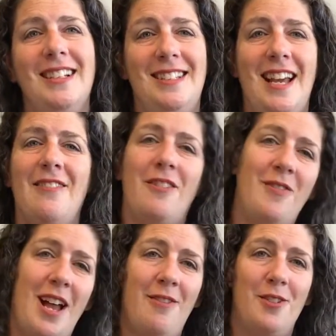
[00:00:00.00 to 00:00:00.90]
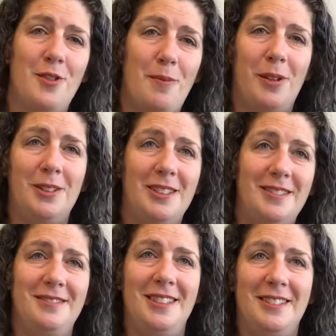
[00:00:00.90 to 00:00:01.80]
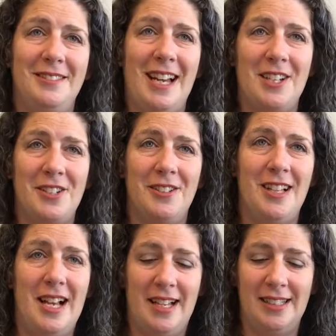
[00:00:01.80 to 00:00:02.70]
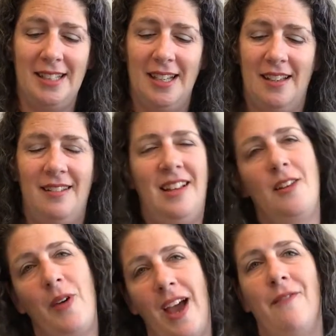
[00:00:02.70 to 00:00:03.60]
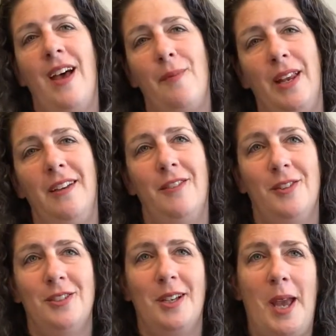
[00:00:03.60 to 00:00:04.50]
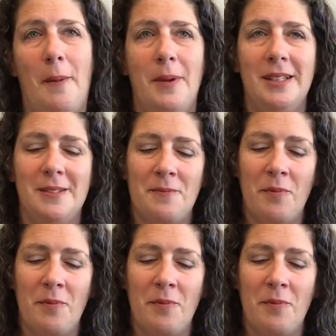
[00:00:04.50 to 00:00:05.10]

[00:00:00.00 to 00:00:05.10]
instead of a 500-person, lecture class. Not that we have that many of those on campus.